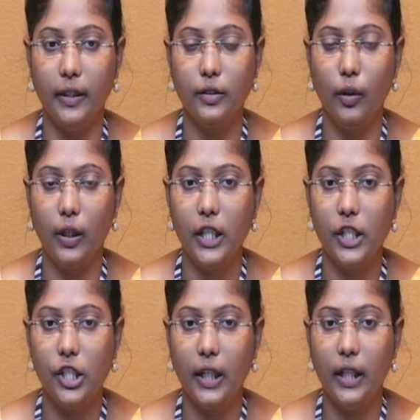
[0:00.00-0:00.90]
So
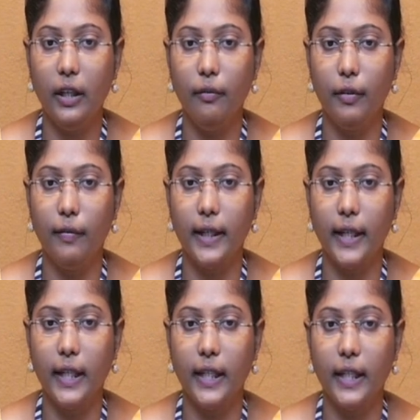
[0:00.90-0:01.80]
initially we will
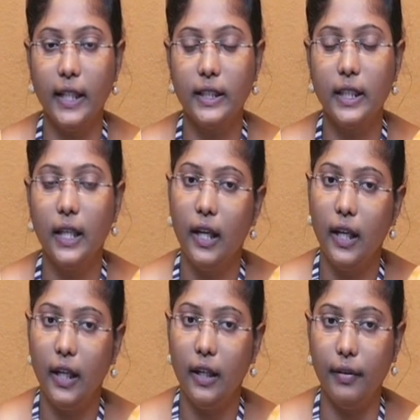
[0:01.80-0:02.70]
take it as
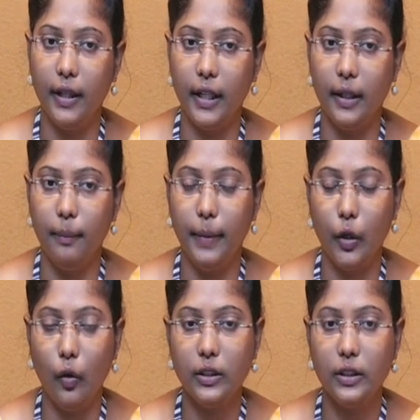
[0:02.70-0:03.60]
infinity
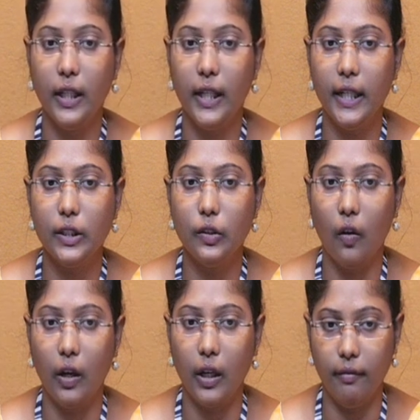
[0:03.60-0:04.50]
because it is
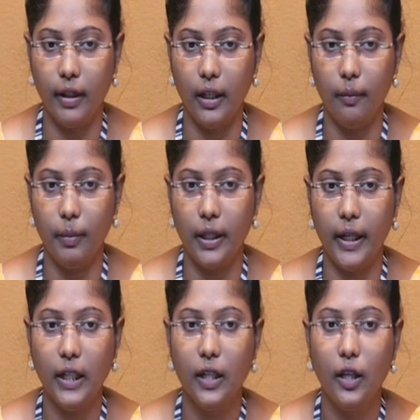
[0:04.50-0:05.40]
not available, right.